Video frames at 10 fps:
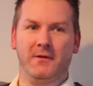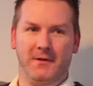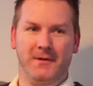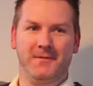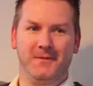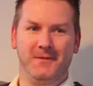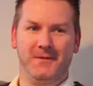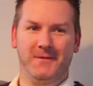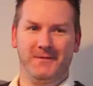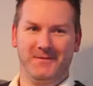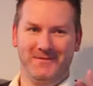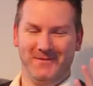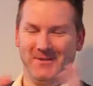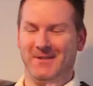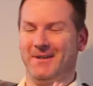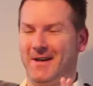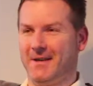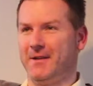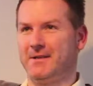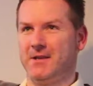really
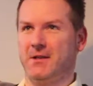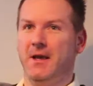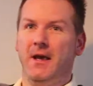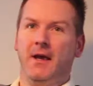hard decision.